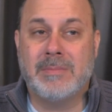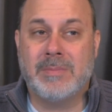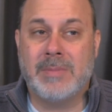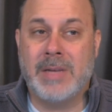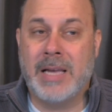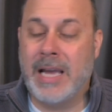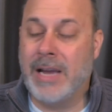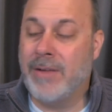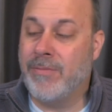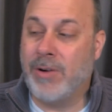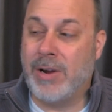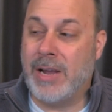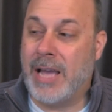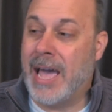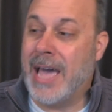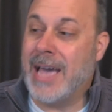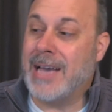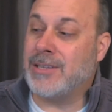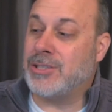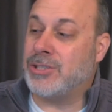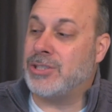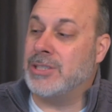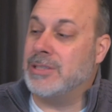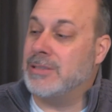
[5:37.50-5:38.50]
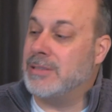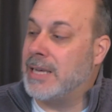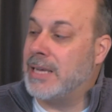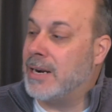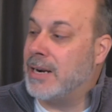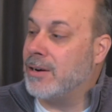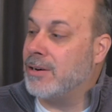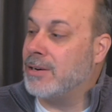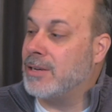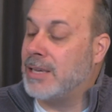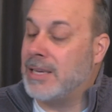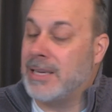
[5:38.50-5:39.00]
every action that
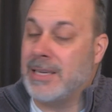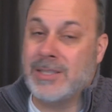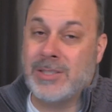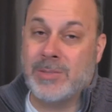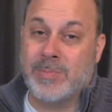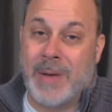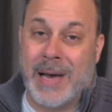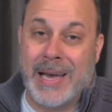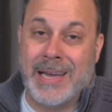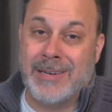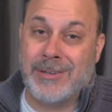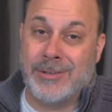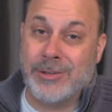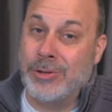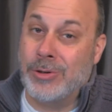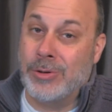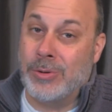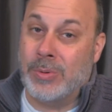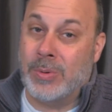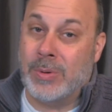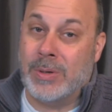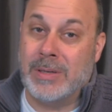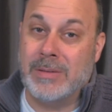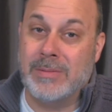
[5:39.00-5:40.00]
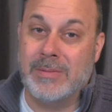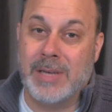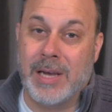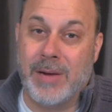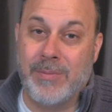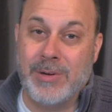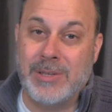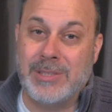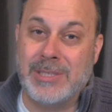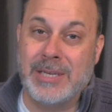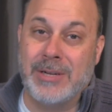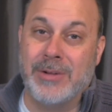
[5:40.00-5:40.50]
our kids might do,
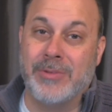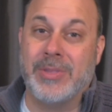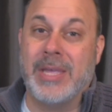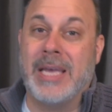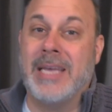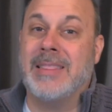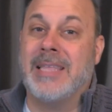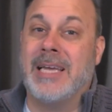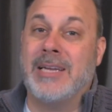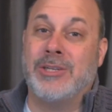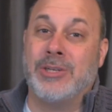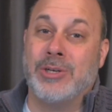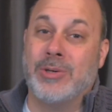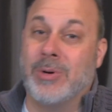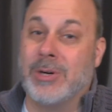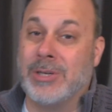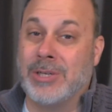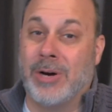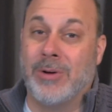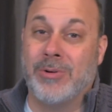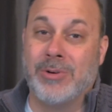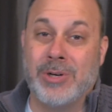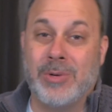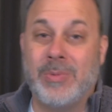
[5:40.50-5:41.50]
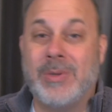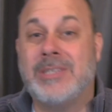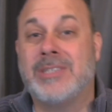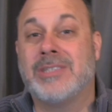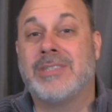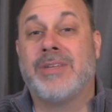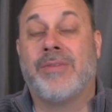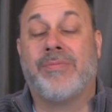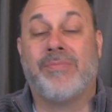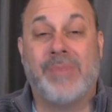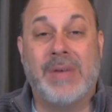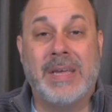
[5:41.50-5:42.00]
every single thing they do or don't do, we just
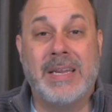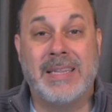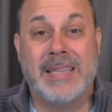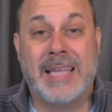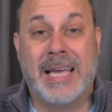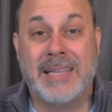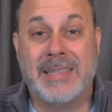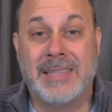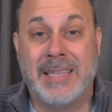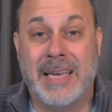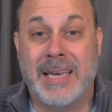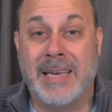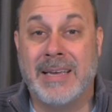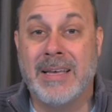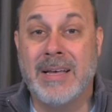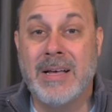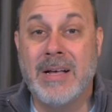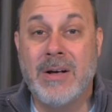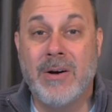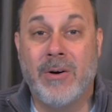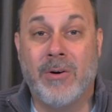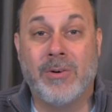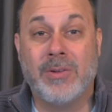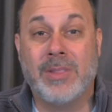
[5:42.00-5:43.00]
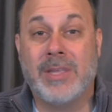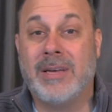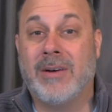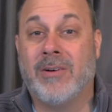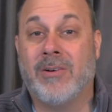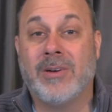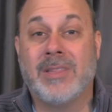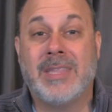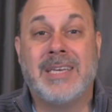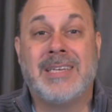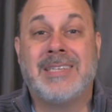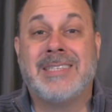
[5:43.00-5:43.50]
defend that thing, or the
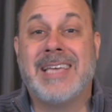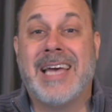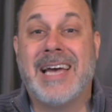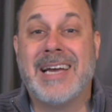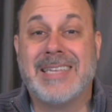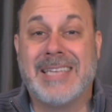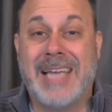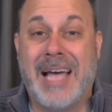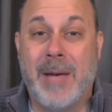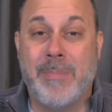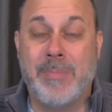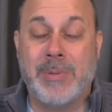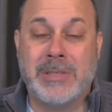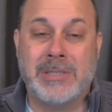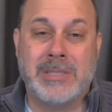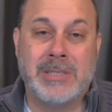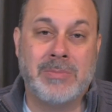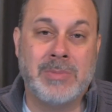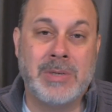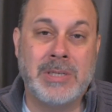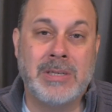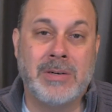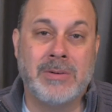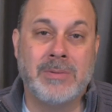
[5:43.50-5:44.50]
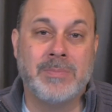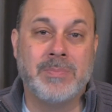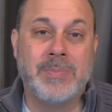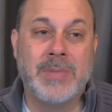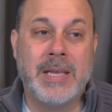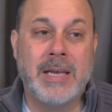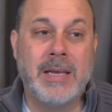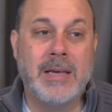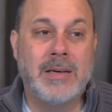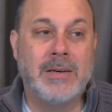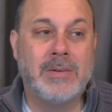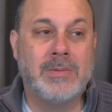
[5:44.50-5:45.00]
or the exact opposite. We don't.
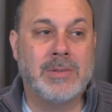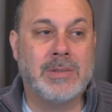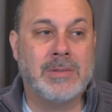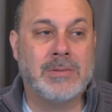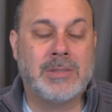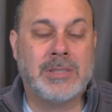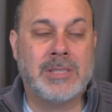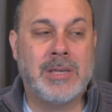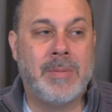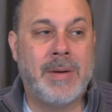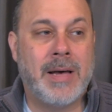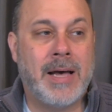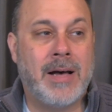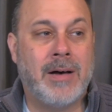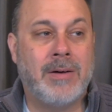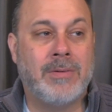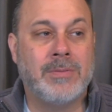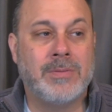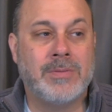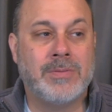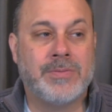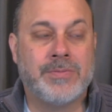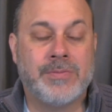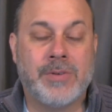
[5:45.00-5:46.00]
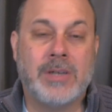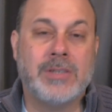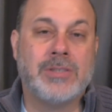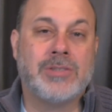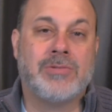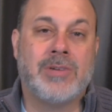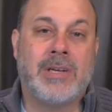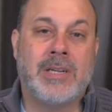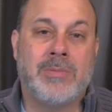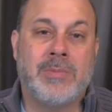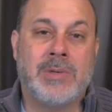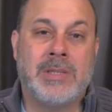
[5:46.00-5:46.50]
We're somehow
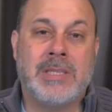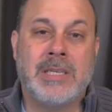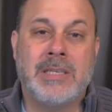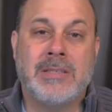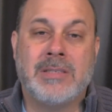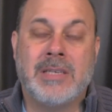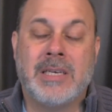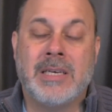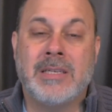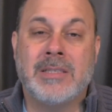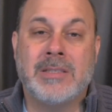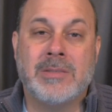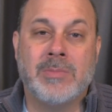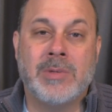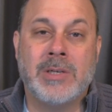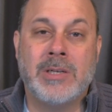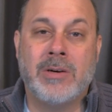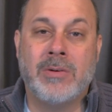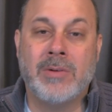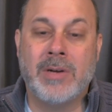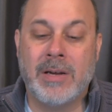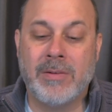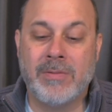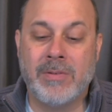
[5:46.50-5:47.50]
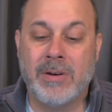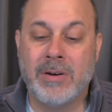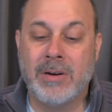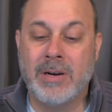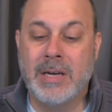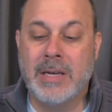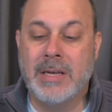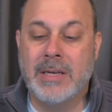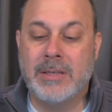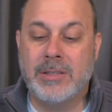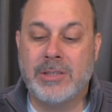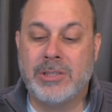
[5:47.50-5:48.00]
frustrated with these kids, and we don't ever
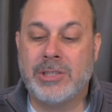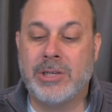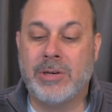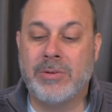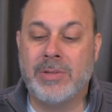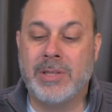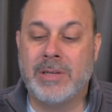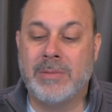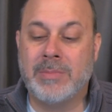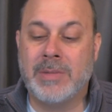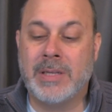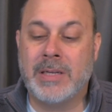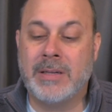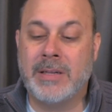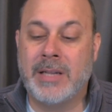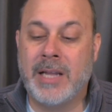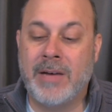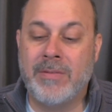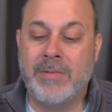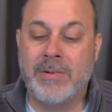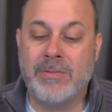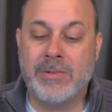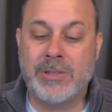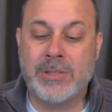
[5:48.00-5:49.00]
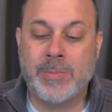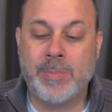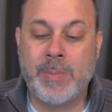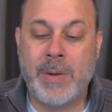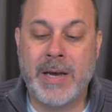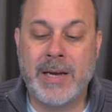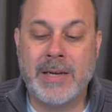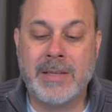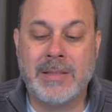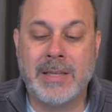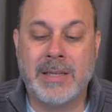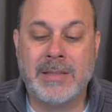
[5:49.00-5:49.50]
show them the love and
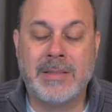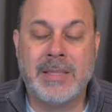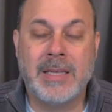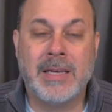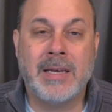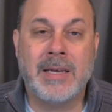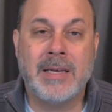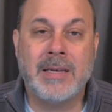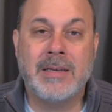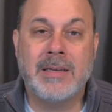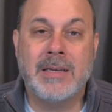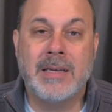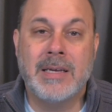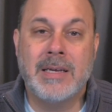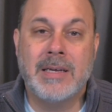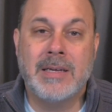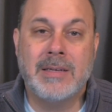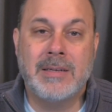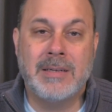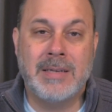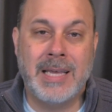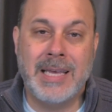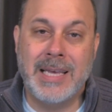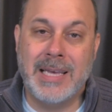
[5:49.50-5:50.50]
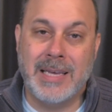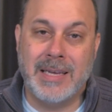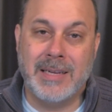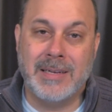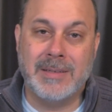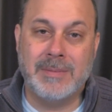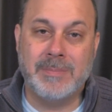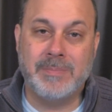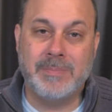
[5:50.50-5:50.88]
respect that they need.